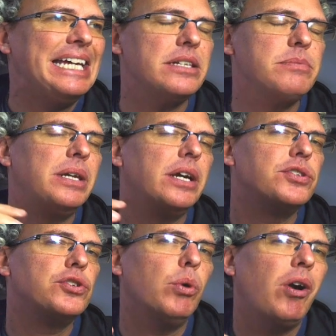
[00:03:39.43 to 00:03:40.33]
is
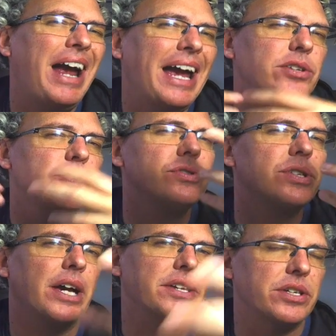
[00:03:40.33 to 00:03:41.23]
because you are
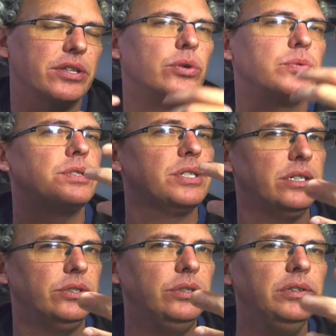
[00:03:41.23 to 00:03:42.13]
exercising those
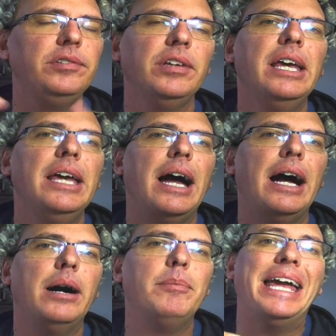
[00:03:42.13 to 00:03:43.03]
skills
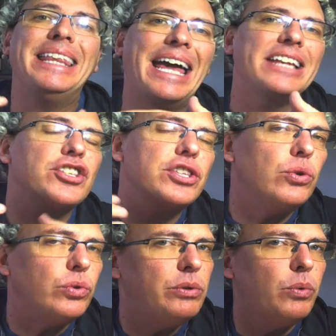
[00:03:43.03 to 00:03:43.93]
um, and that's the
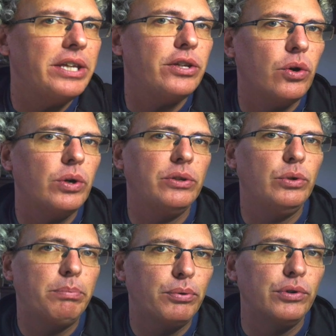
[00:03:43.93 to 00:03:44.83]
only way they're going to
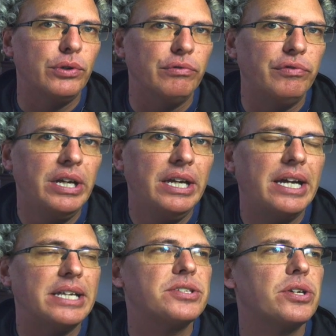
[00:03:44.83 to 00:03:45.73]
improve.
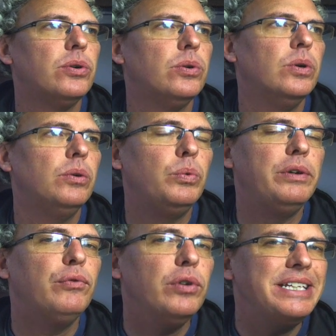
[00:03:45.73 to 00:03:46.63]
And so
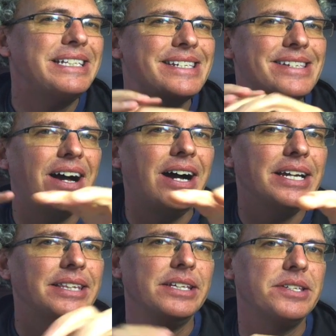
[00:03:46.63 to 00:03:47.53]
we've really
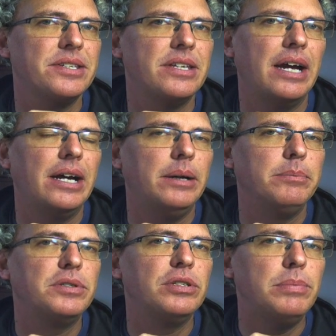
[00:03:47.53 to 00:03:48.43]
designed this
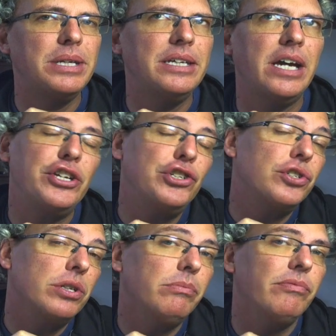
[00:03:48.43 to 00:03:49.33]
um, to be a
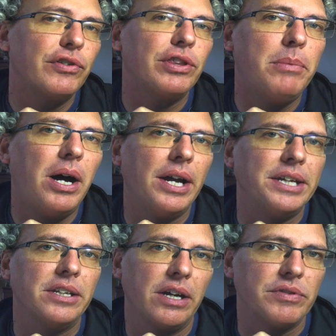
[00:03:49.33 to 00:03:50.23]
gym for the
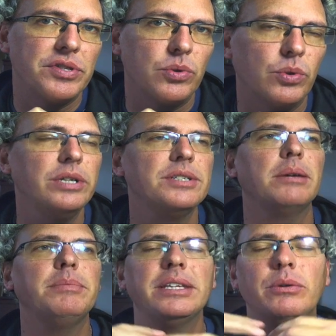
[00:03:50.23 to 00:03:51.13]
mind of a sort,
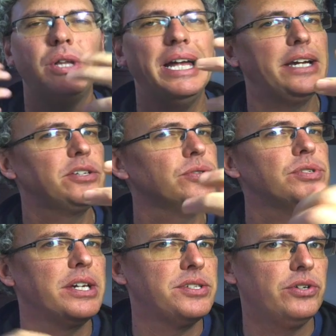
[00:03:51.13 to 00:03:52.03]
something that will
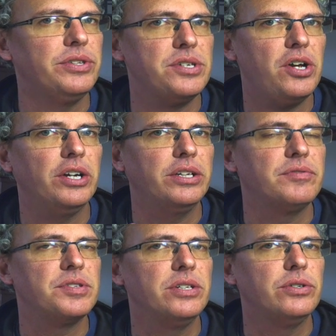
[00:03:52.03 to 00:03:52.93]
exercise all these
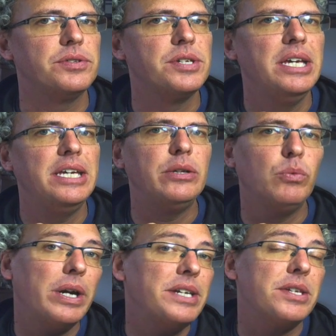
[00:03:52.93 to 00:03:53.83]
cognitive skills in
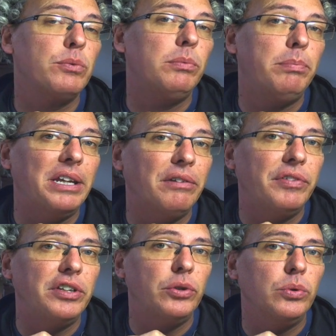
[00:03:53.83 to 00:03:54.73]
ways that will
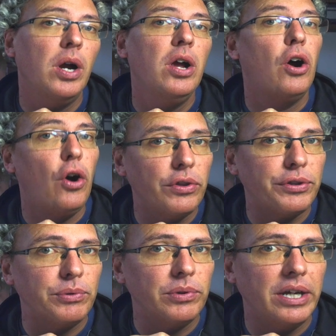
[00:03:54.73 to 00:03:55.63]
benefit you all
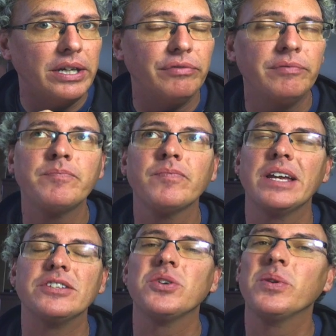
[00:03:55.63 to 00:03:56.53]
through life.
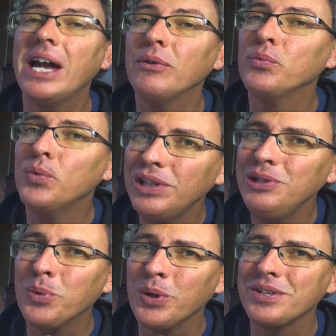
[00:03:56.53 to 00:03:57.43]
And so that really
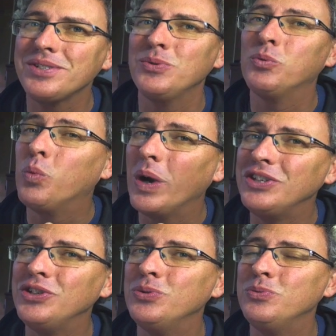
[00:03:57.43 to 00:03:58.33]
works
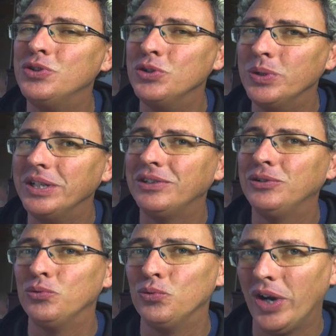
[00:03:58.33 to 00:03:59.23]
when you do it
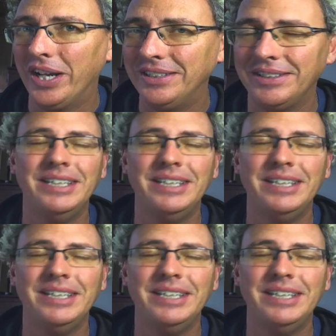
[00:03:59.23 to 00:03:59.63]
right.